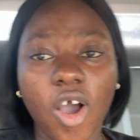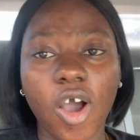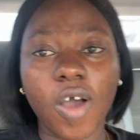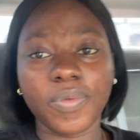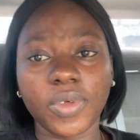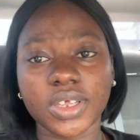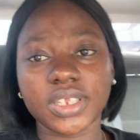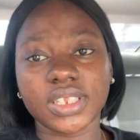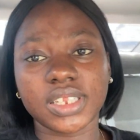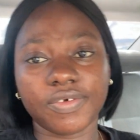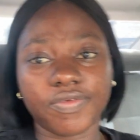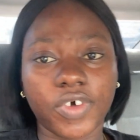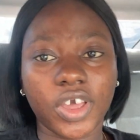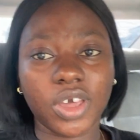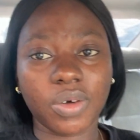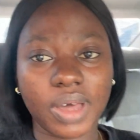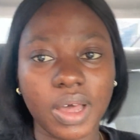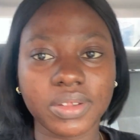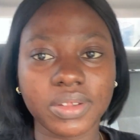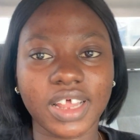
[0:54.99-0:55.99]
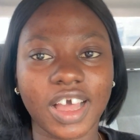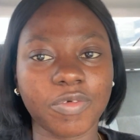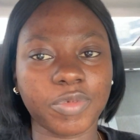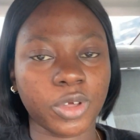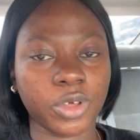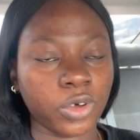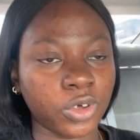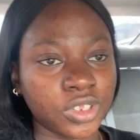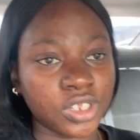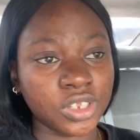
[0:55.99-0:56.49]
obviously for a while now I've
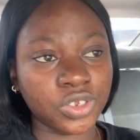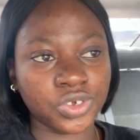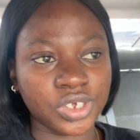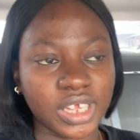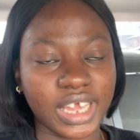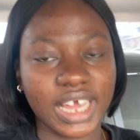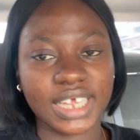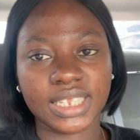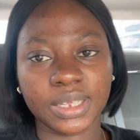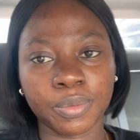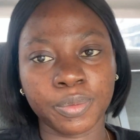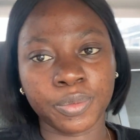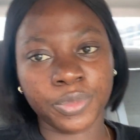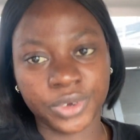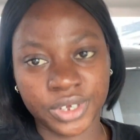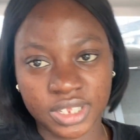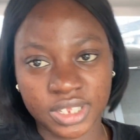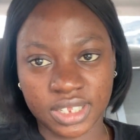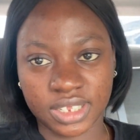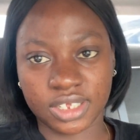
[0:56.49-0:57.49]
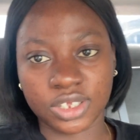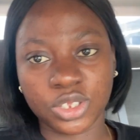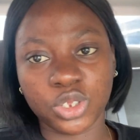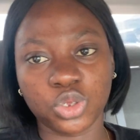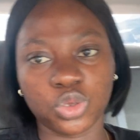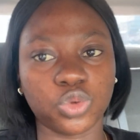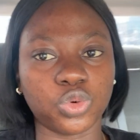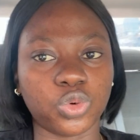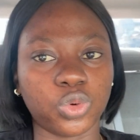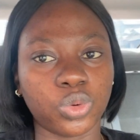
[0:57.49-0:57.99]
been considering getting braces
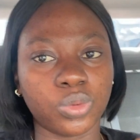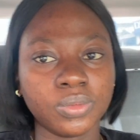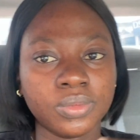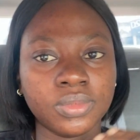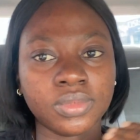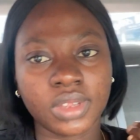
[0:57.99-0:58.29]
to